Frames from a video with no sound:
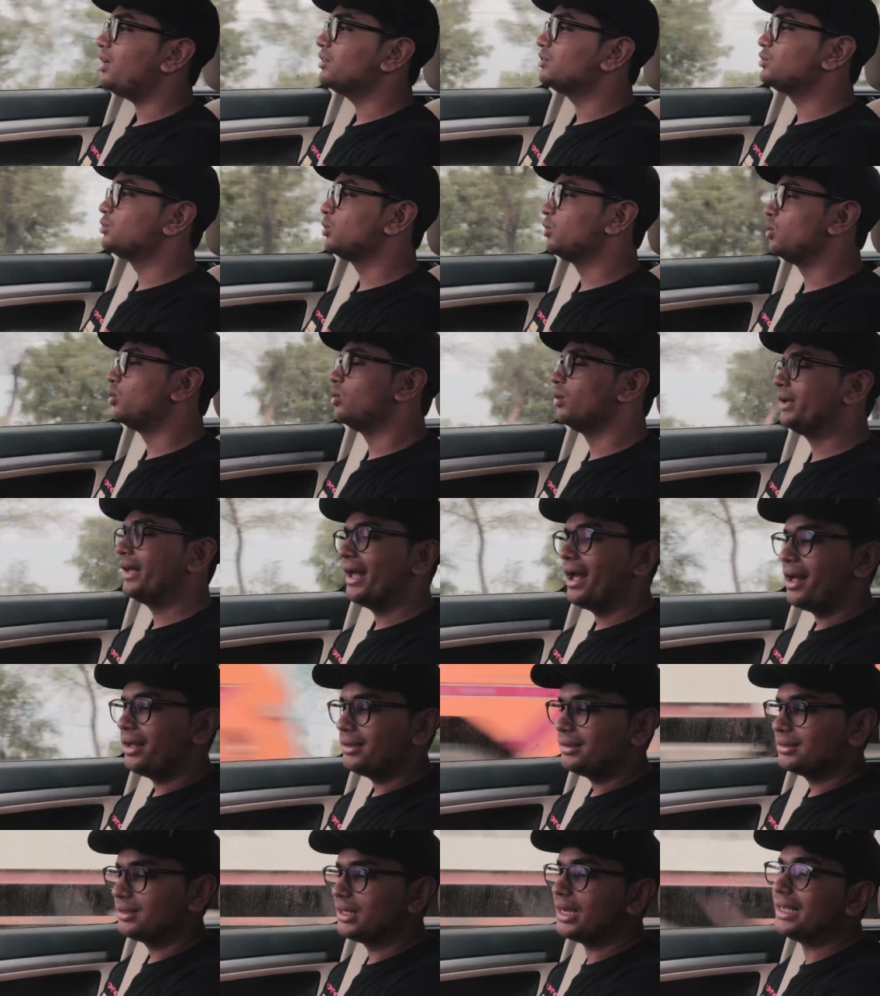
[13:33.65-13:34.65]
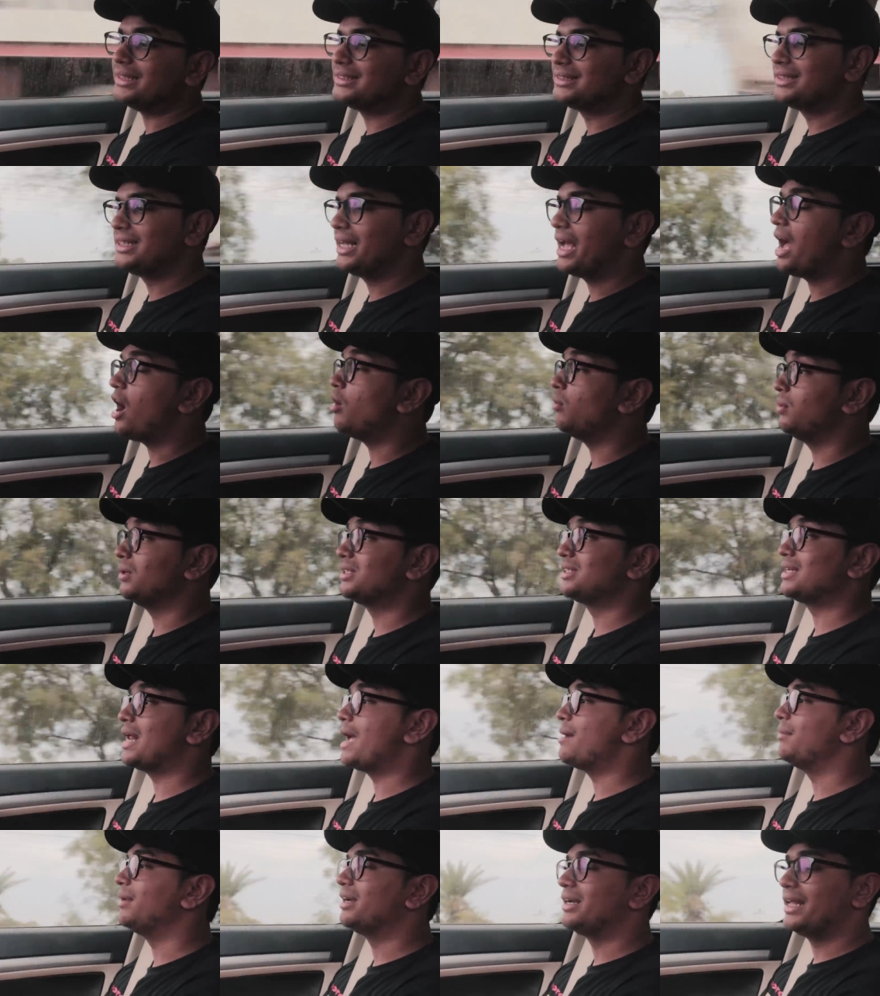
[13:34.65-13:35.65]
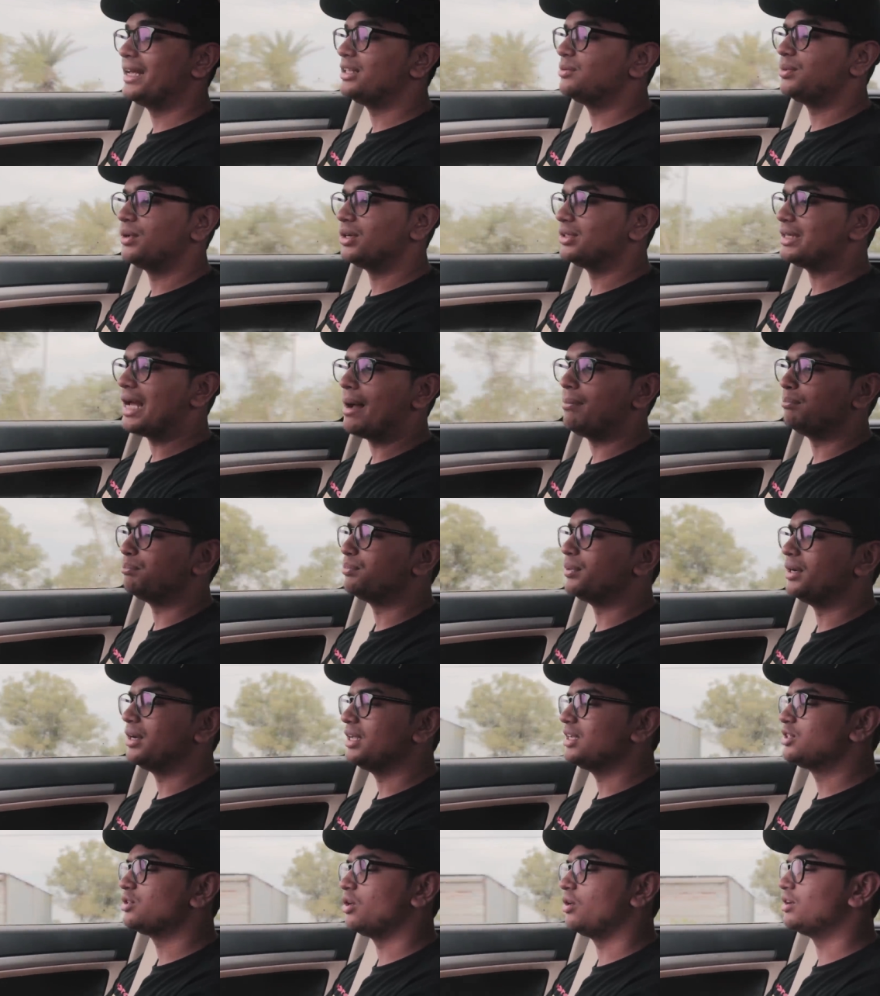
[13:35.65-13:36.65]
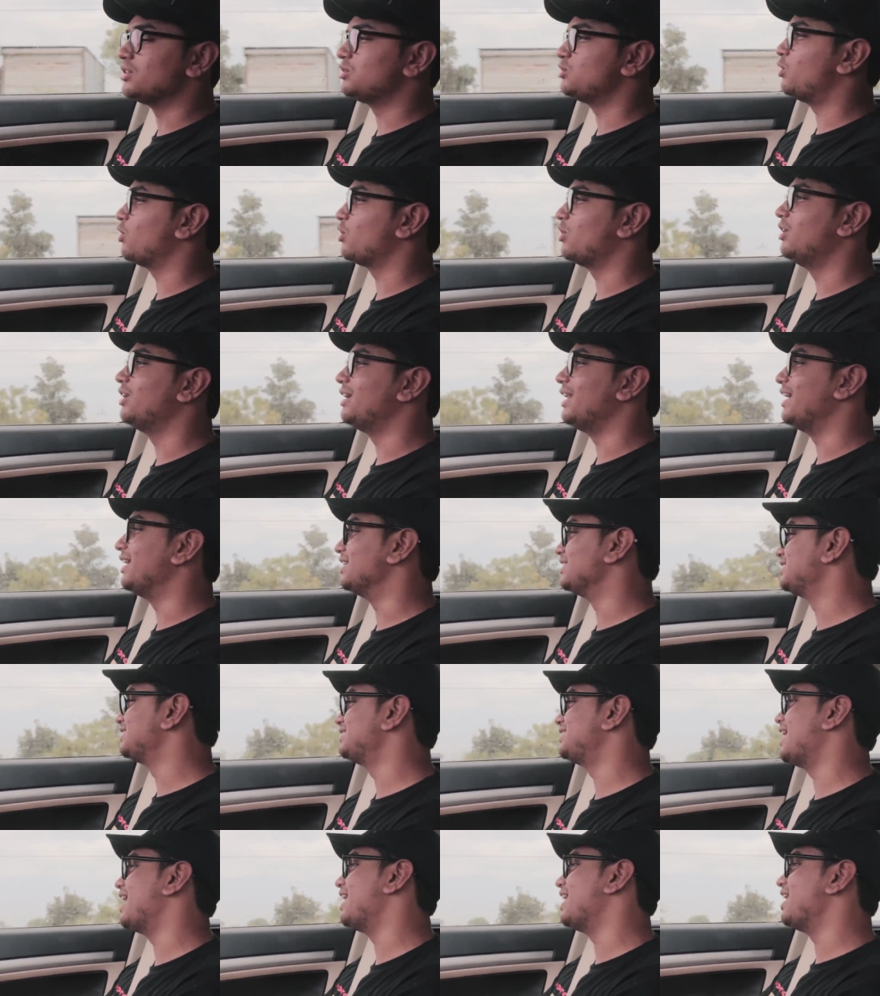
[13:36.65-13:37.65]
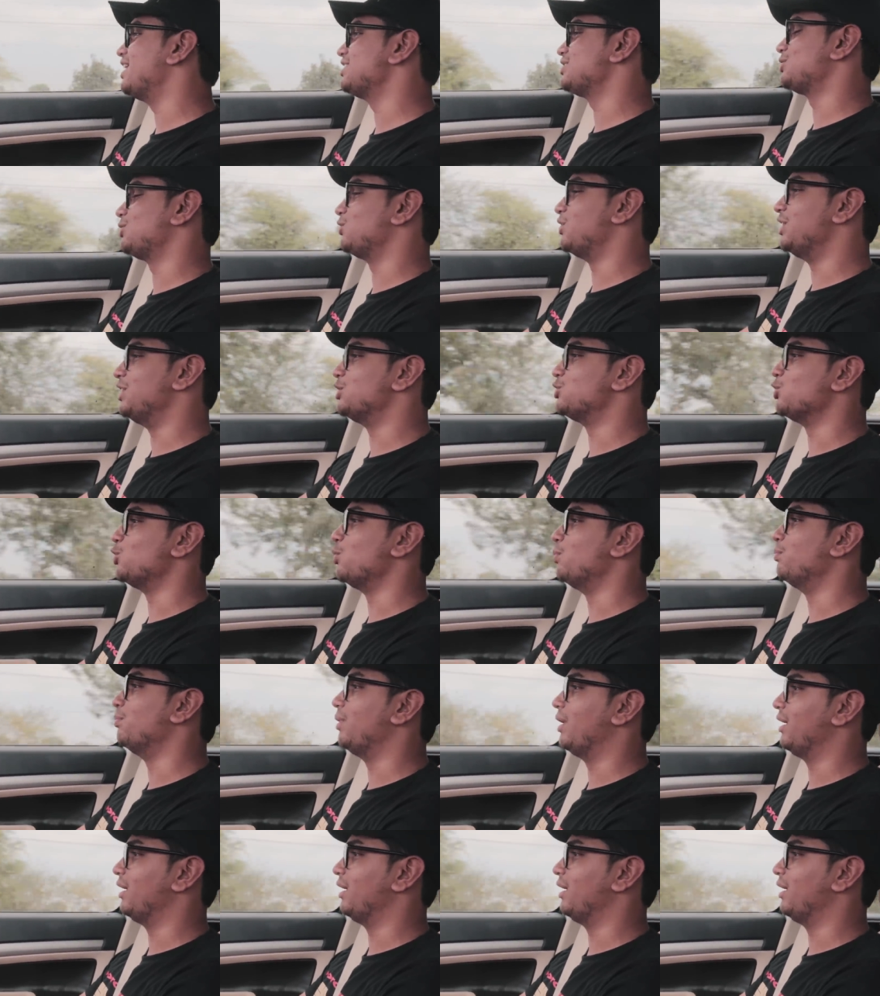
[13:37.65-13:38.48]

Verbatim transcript: So yeah, let's see how much time it takes, because I'm pretty sure it's not going to take us ten hours to reach home.